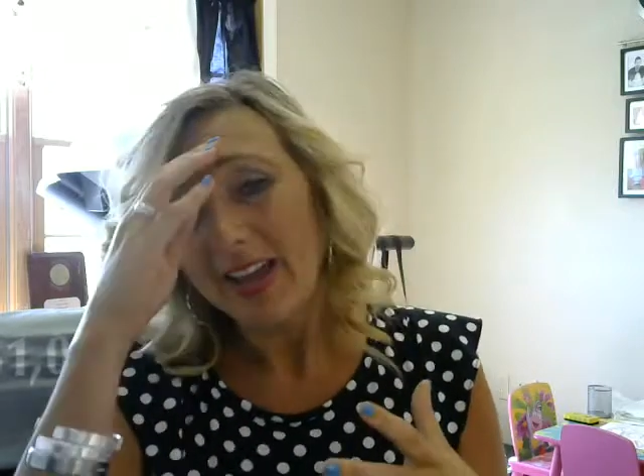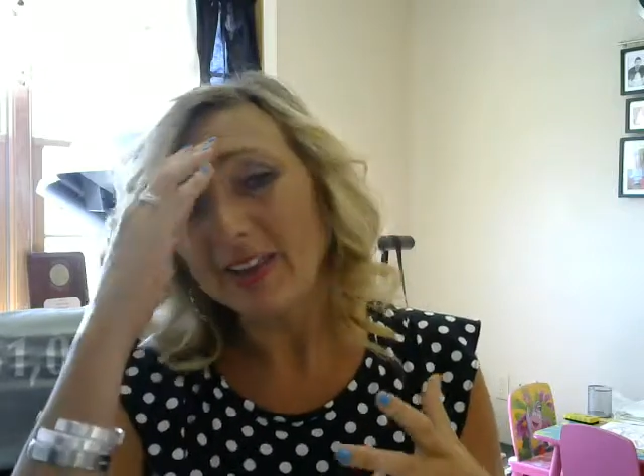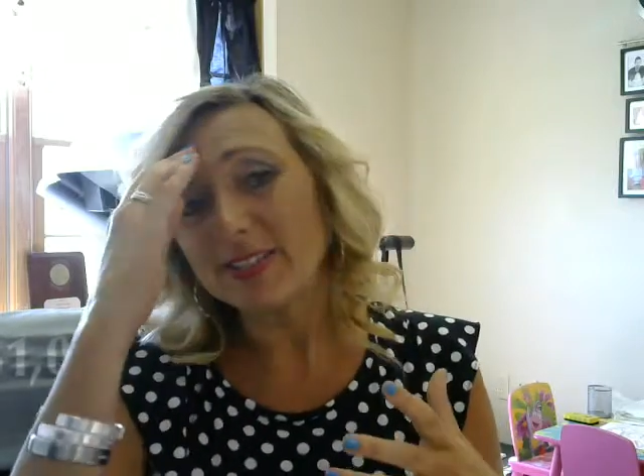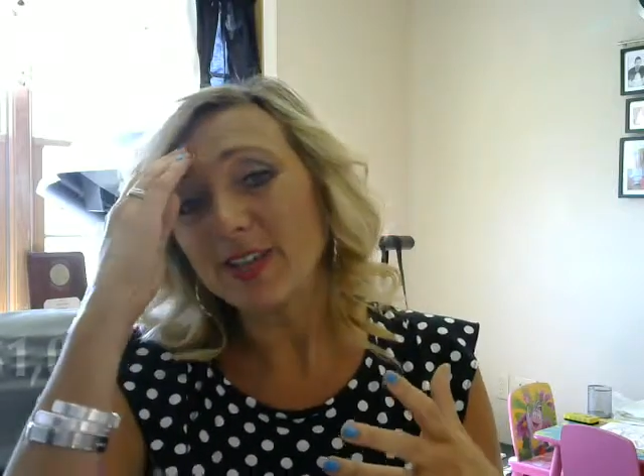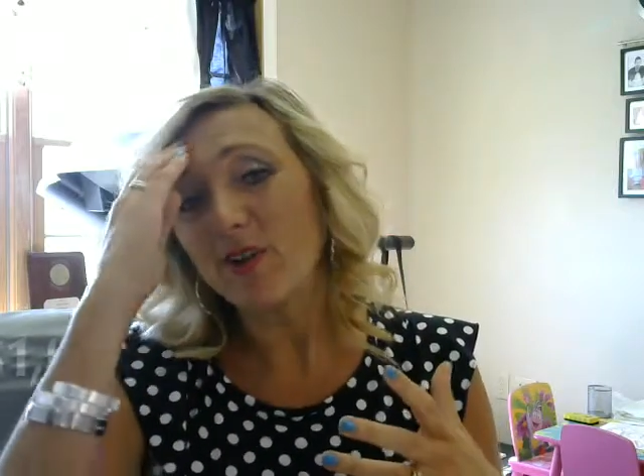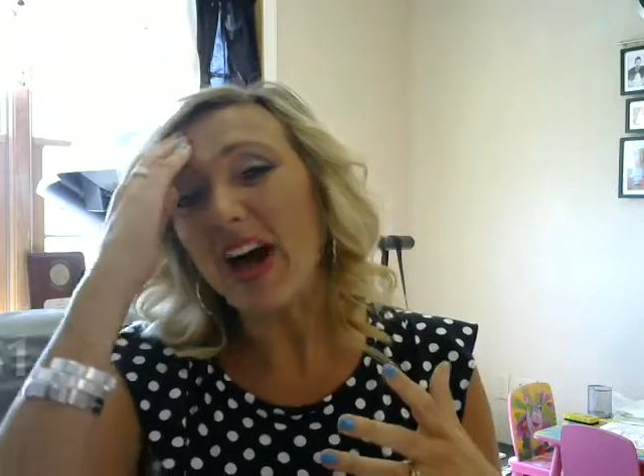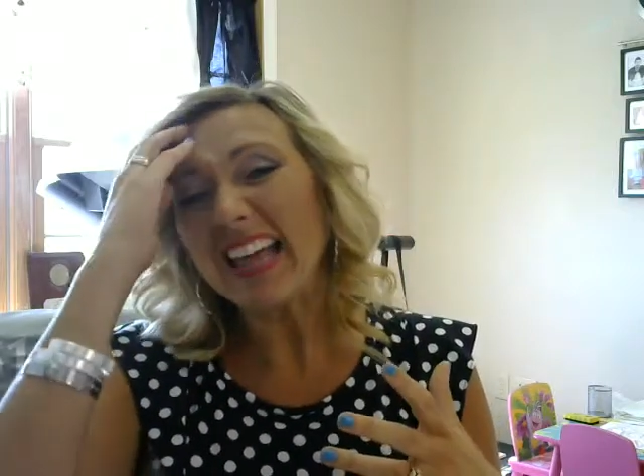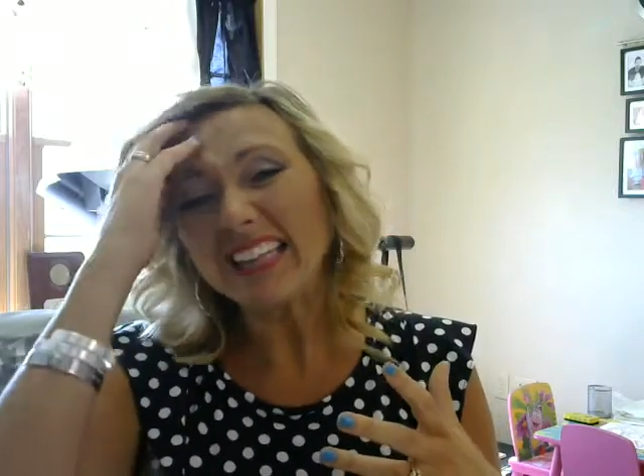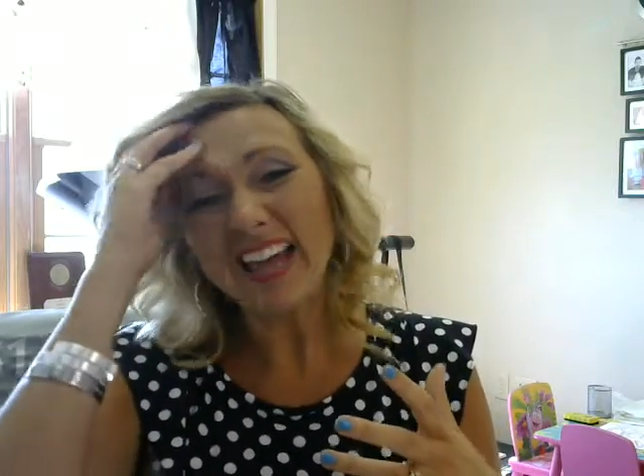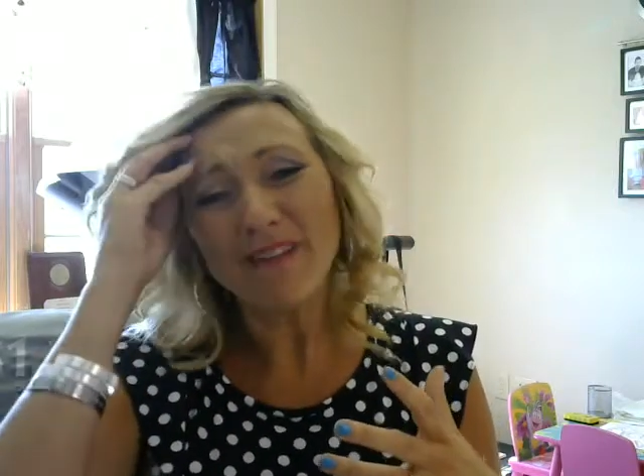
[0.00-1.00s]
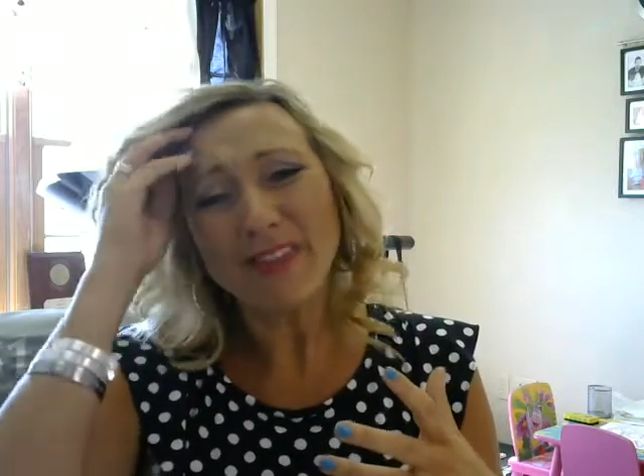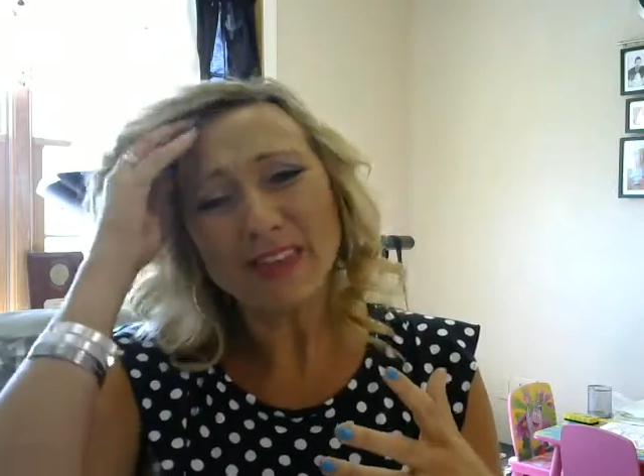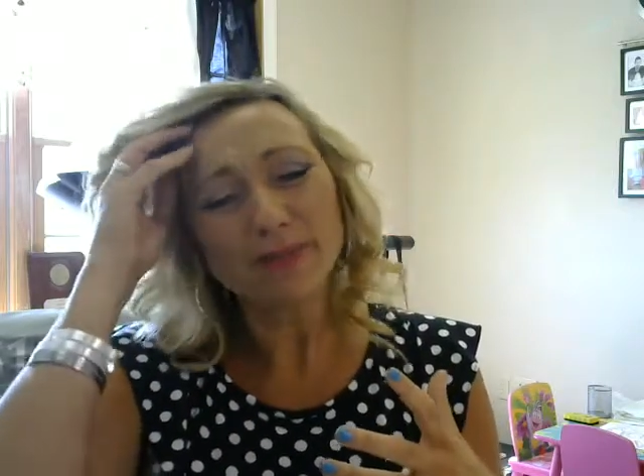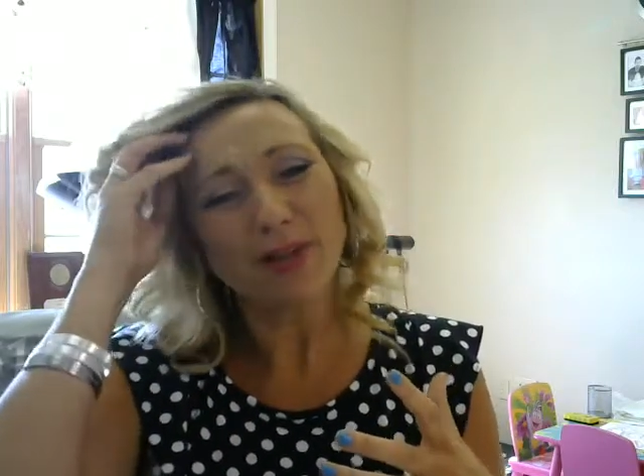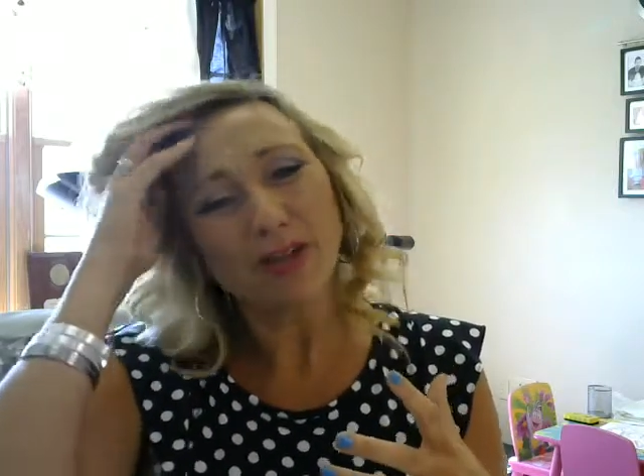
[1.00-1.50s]
And so I love
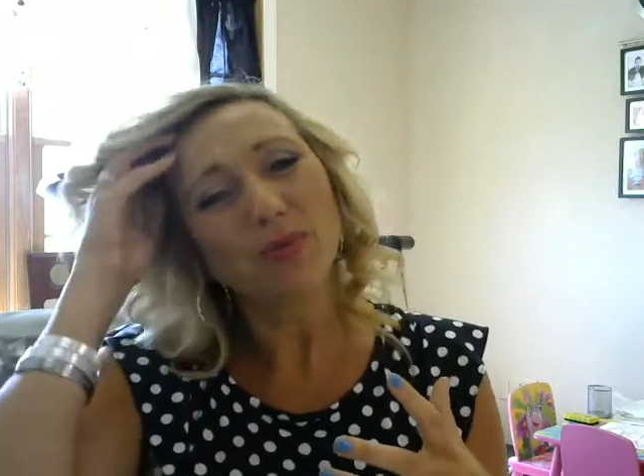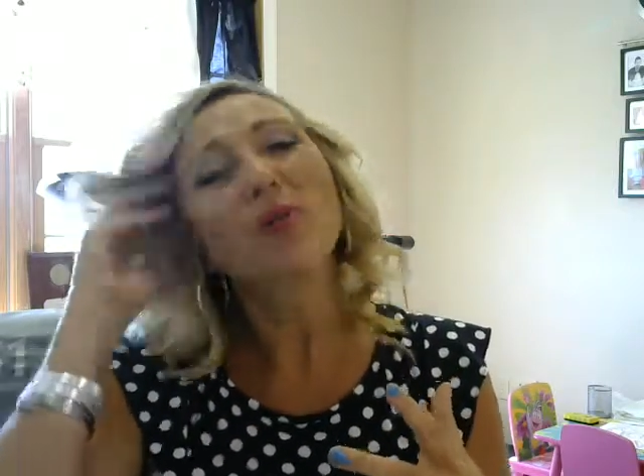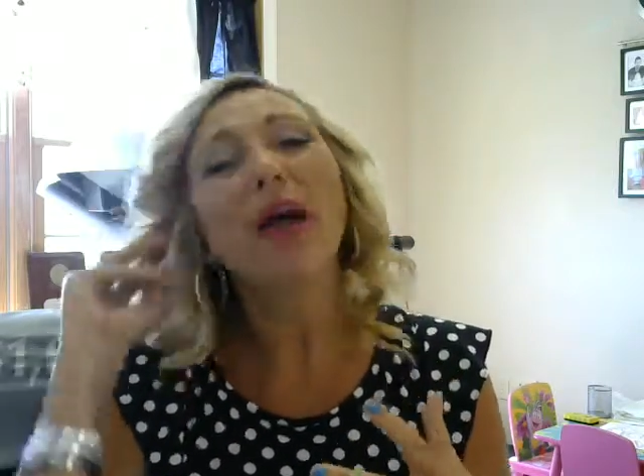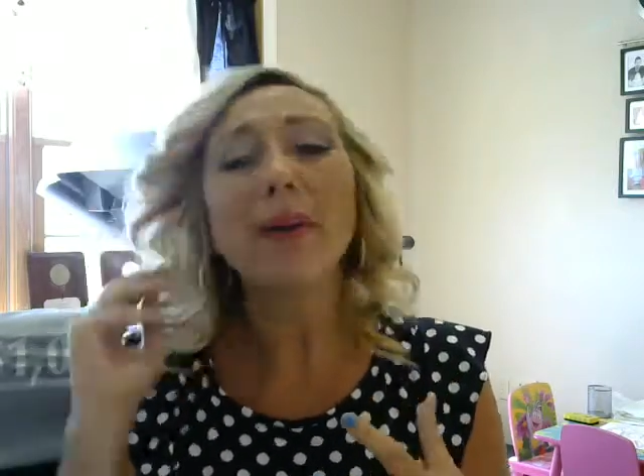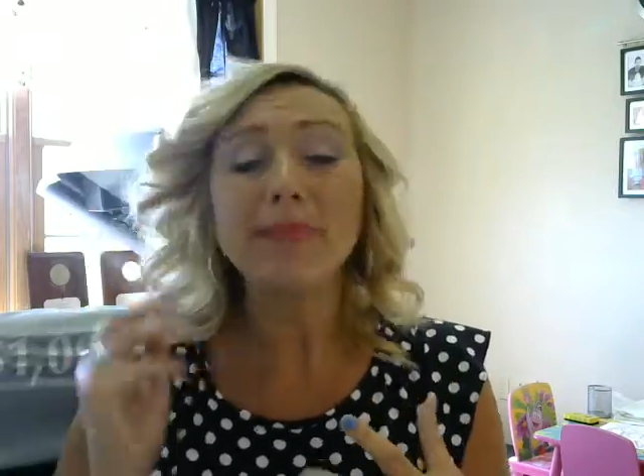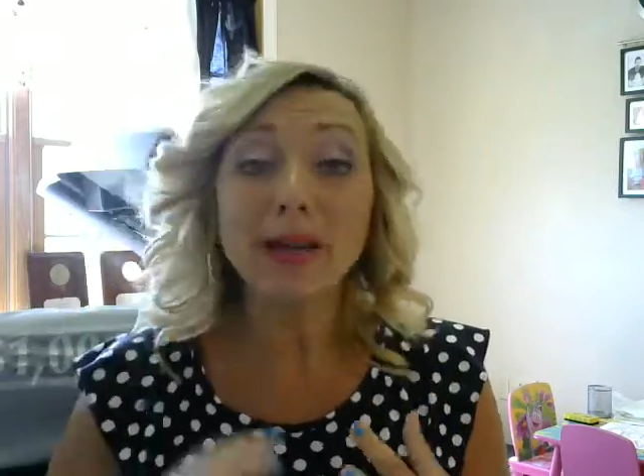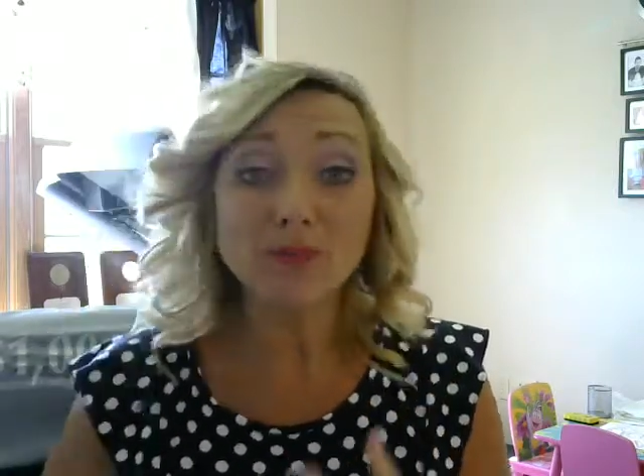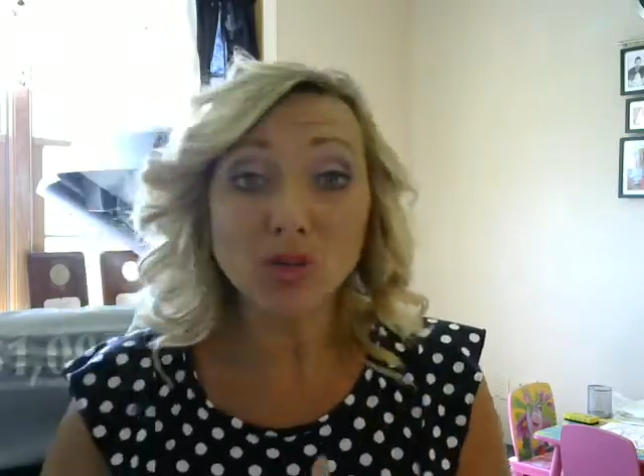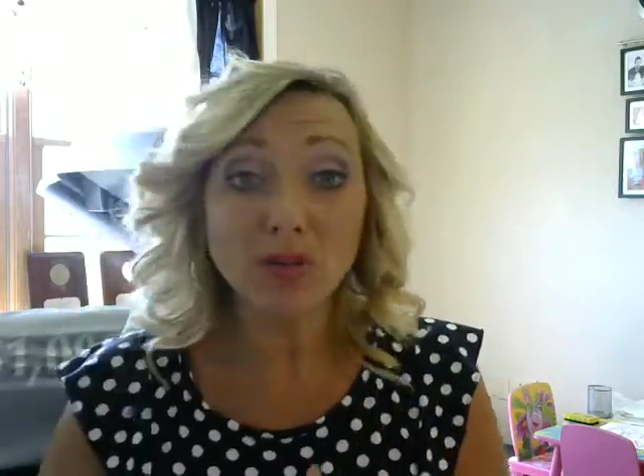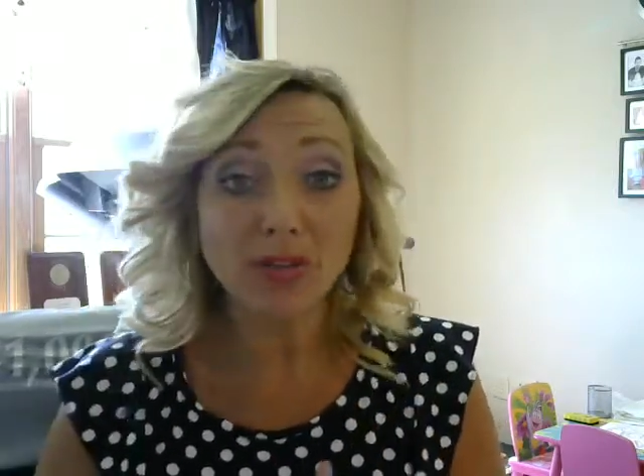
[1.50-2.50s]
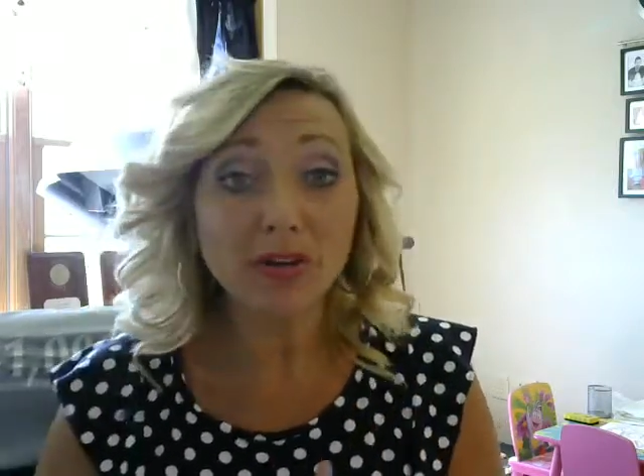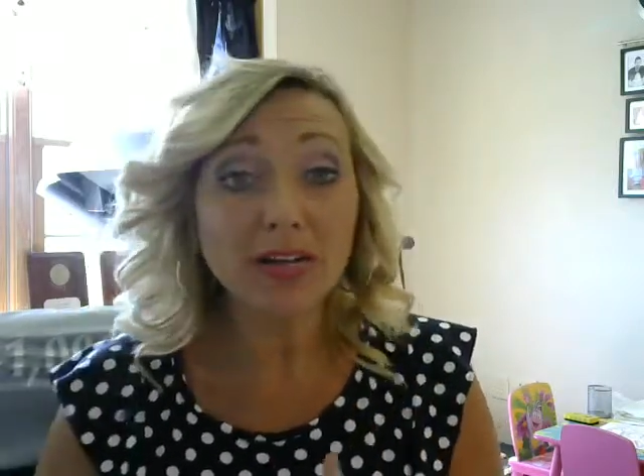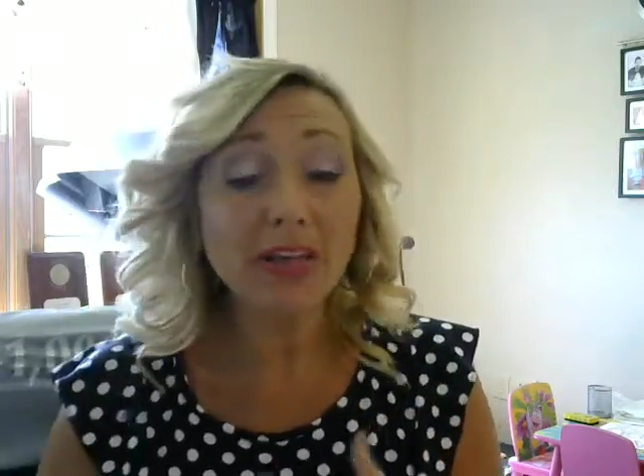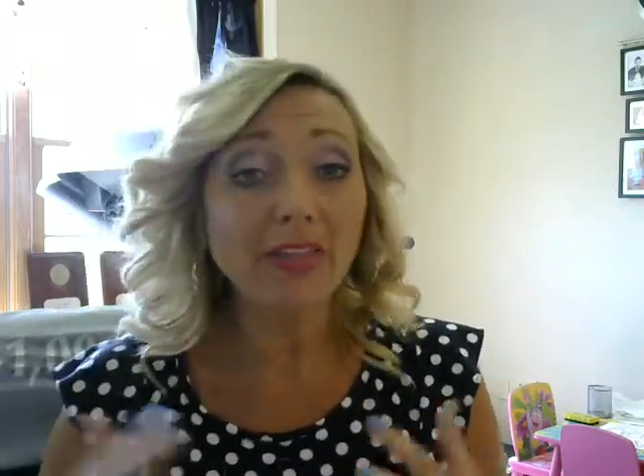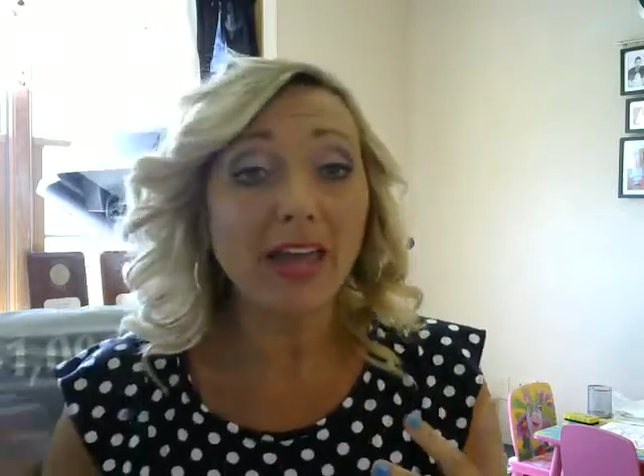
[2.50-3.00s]
this because we wrap it up June 30th,